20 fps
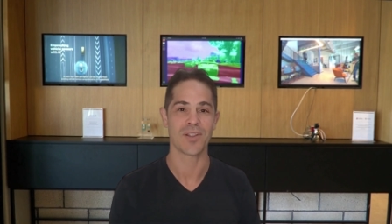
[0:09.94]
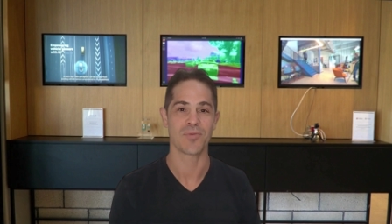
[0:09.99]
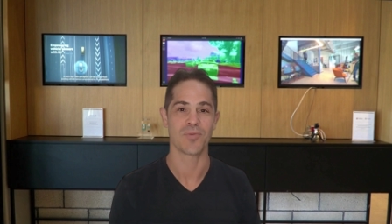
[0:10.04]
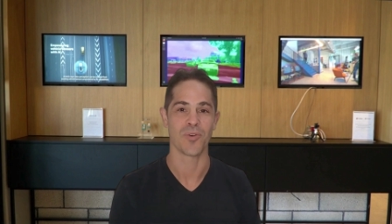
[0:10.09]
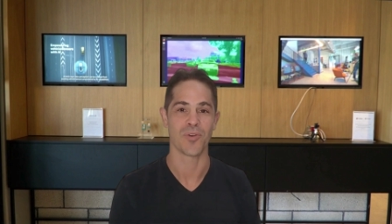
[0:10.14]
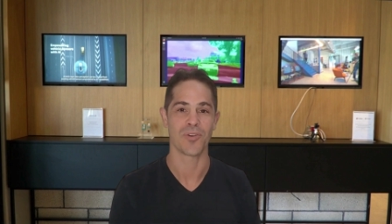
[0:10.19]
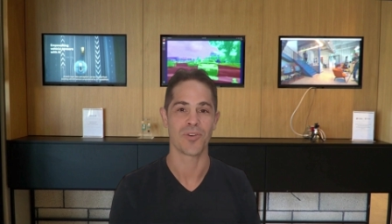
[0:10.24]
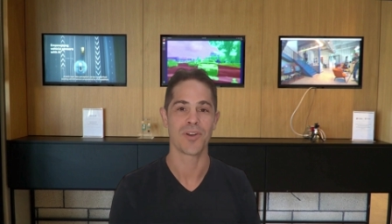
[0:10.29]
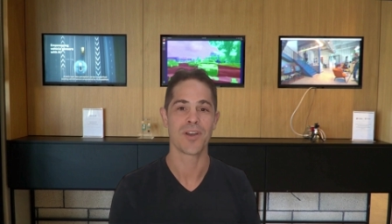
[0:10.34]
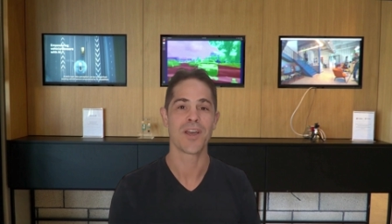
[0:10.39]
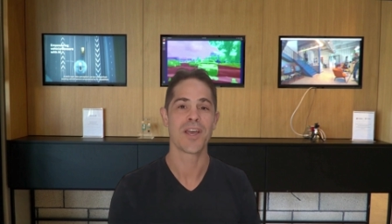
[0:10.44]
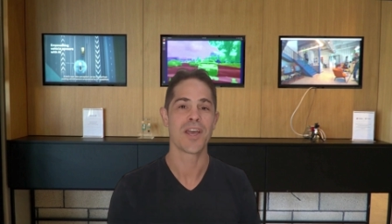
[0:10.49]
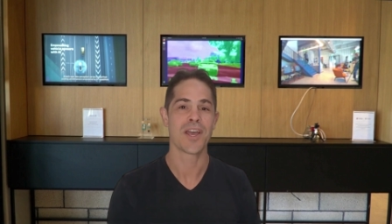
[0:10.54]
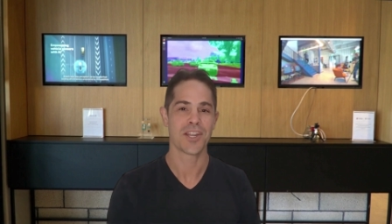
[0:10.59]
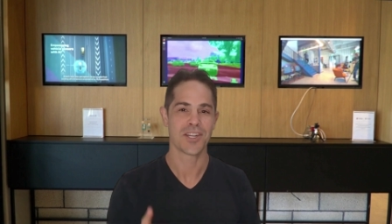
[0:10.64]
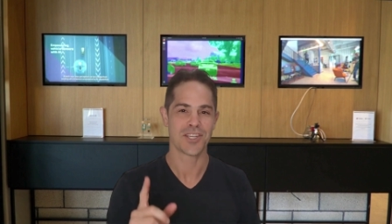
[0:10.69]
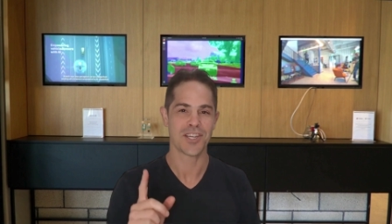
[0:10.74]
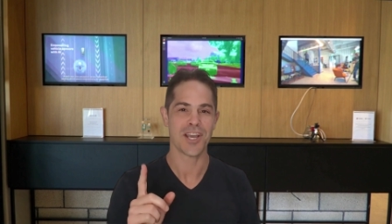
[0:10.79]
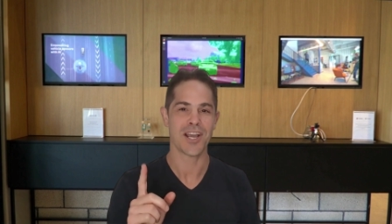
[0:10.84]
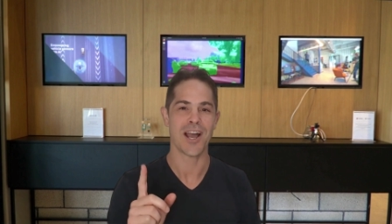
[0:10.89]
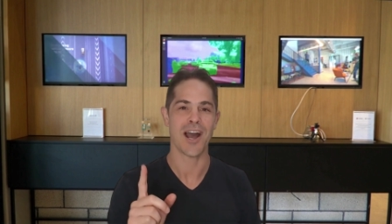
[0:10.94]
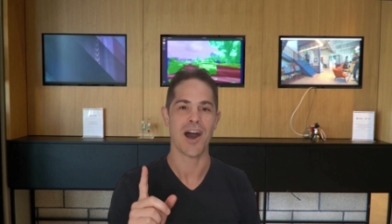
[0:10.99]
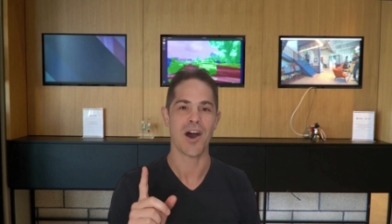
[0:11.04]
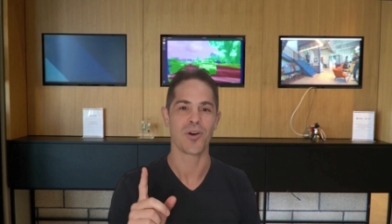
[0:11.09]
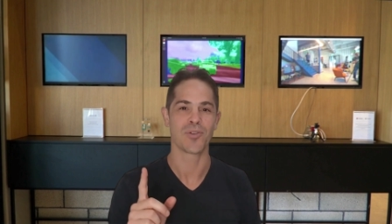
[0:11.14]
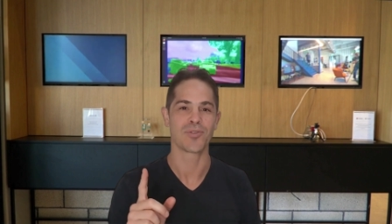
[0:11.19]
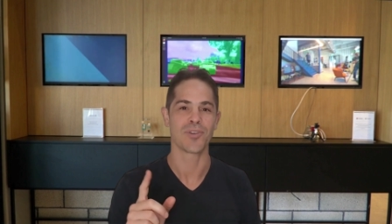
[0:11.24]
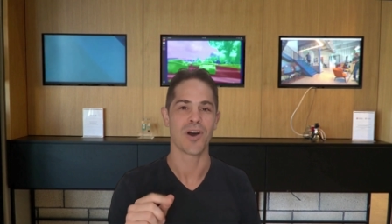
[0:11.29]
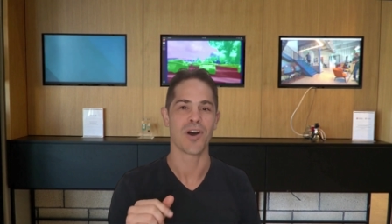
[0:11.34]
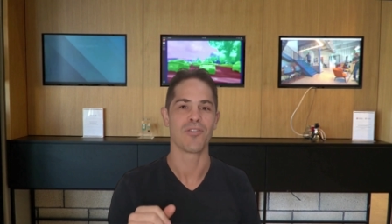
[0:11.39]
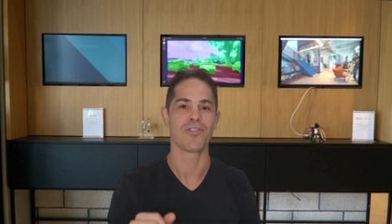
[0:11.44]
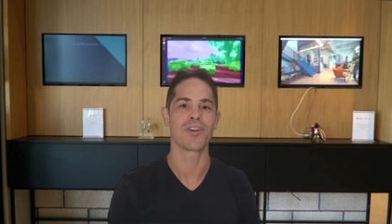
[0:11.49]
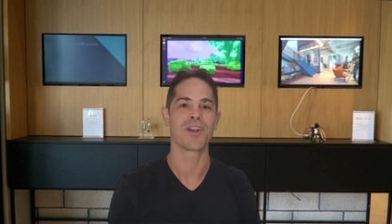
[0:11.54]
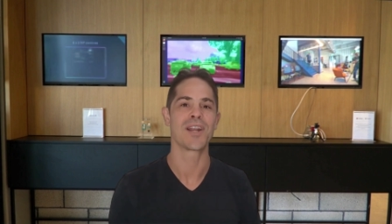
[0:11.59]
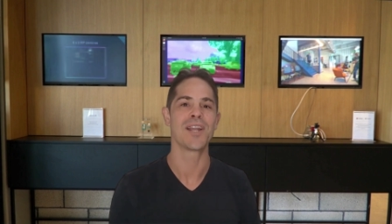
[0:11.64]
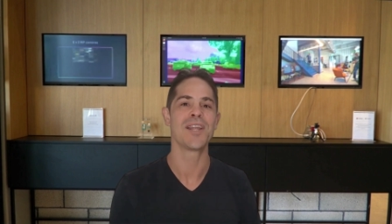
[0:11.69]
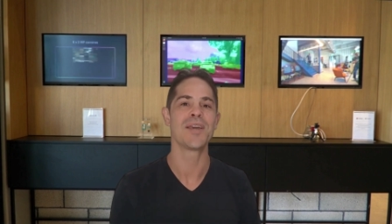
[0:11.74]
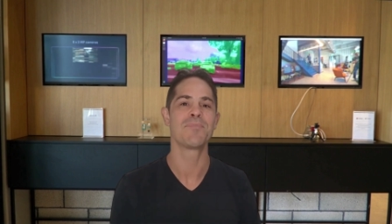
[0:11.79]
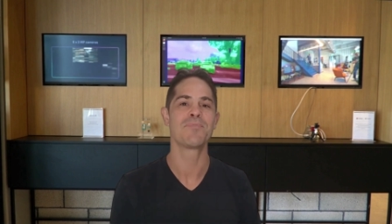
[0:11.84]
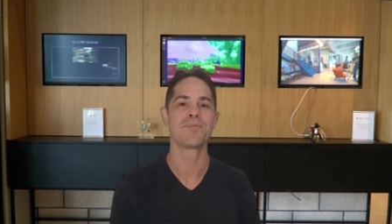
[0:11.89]
network, check out our
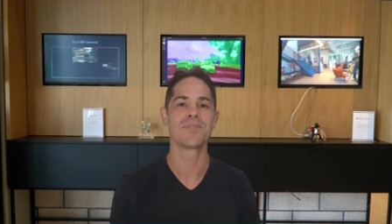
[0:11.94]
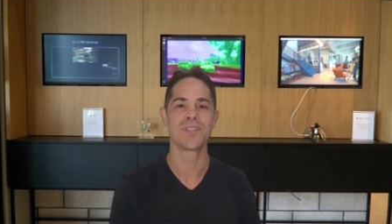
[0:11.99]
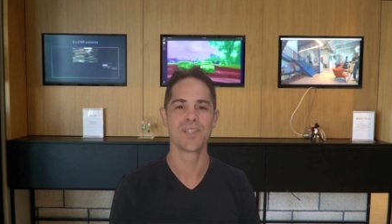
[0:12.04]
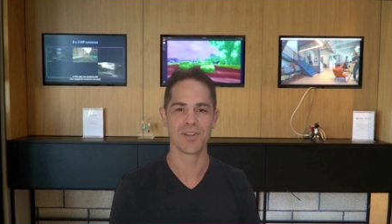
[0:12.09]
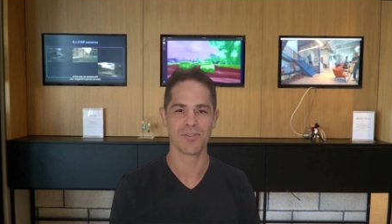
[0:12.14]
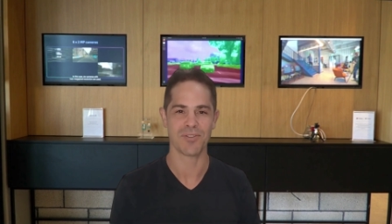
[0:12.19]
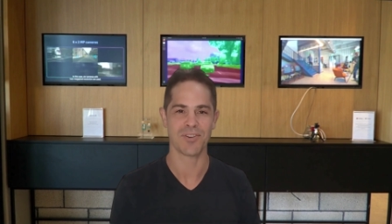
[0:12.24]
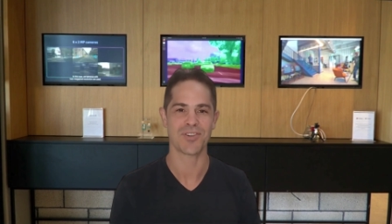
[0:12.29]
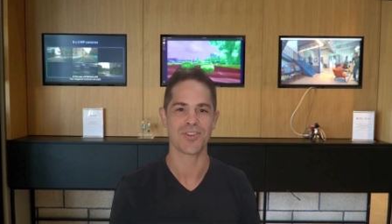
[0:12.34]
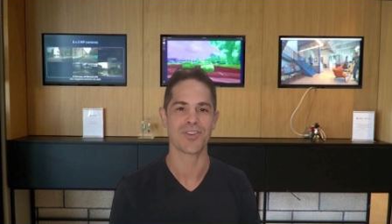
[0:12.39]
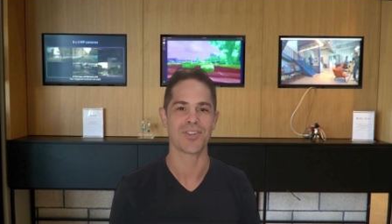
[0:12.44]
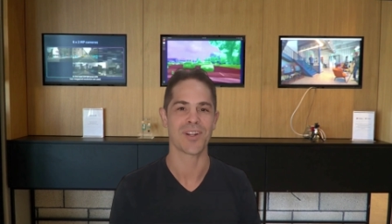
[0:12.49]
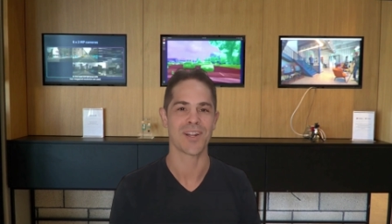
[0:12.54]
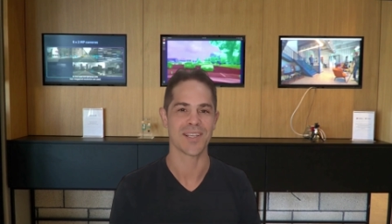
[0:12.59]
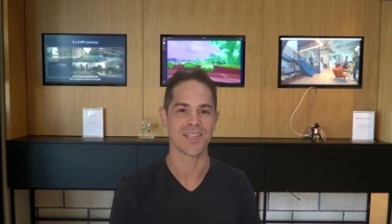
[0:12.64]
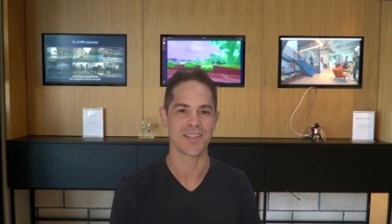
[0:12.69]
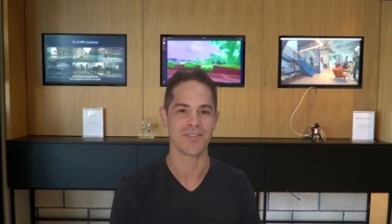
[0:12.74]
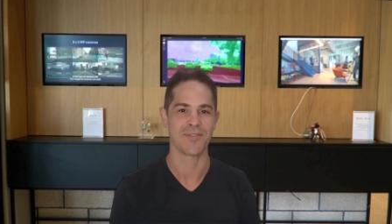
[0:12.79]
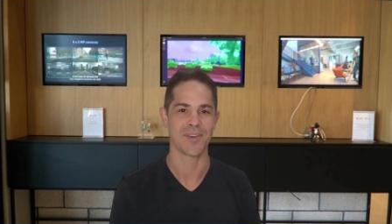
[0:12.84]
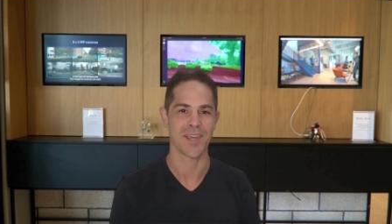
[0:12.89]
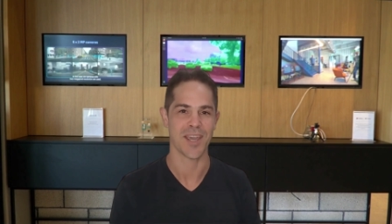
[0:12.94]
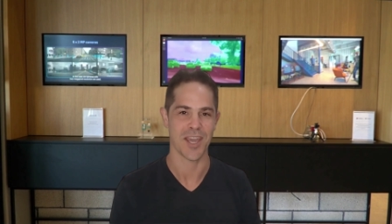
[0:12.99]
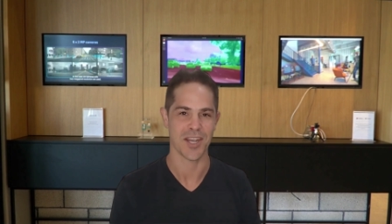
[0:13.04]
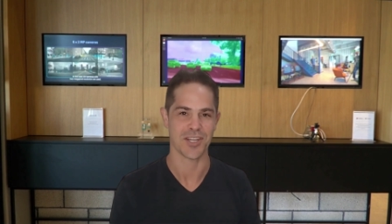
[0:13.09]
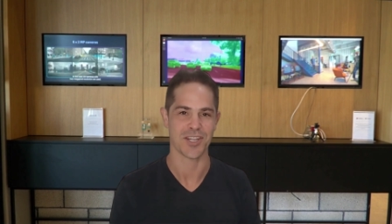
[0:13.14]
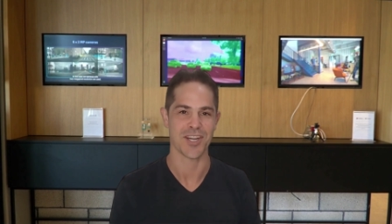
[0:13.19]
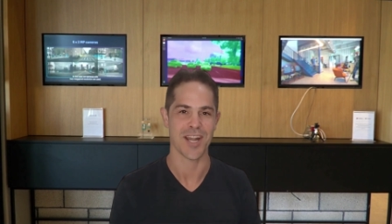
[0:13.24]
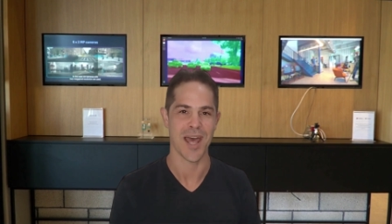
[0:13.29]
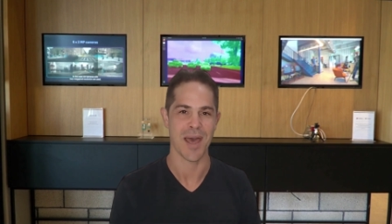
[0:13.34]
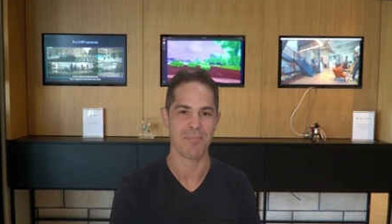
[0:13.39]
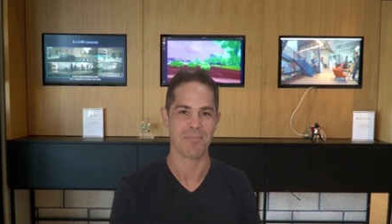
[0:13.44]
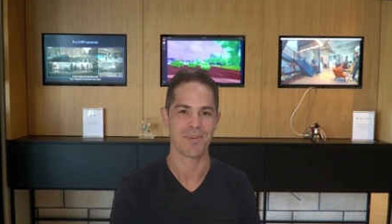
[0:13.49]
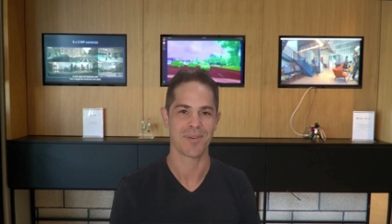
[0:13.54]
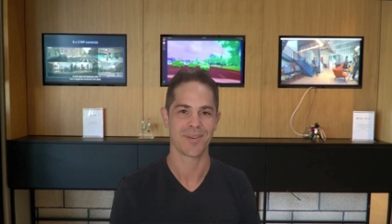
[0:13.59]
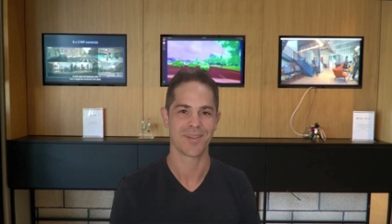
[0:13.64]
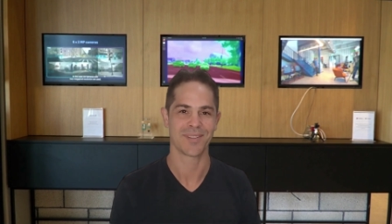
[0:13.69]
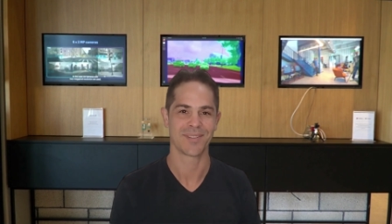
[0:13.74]
CLIP Zero Shot Classification app.